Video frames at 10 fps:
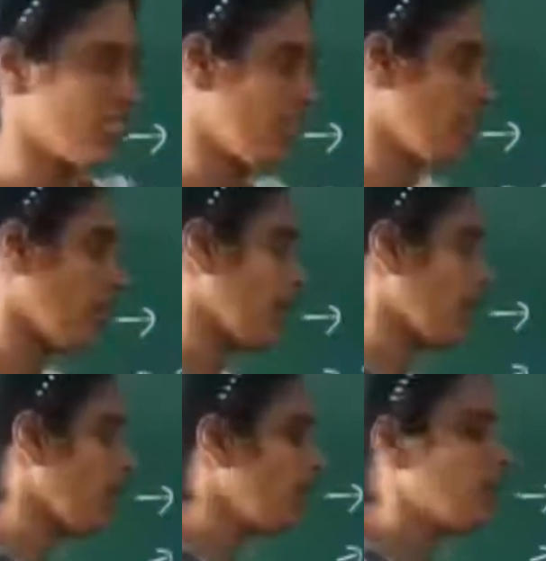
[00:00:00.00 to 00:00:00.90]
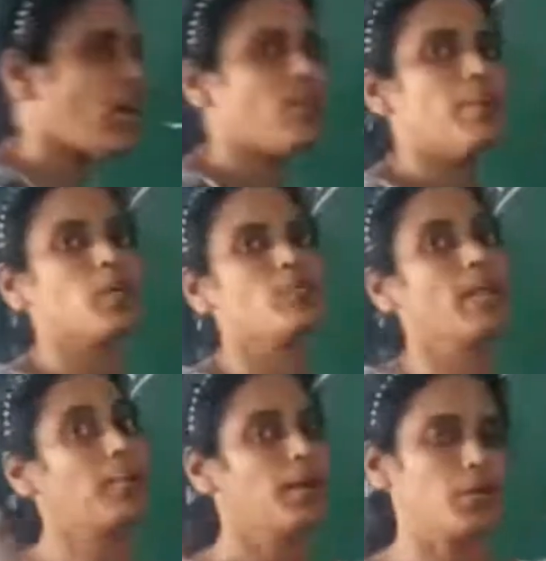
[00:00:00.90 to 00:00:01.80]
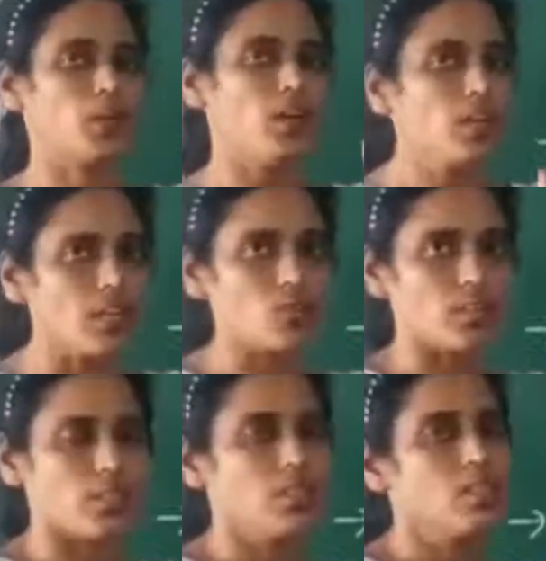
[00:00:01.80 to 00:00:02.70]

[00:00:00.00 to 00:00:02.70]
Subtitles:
taken by a government of that particular country.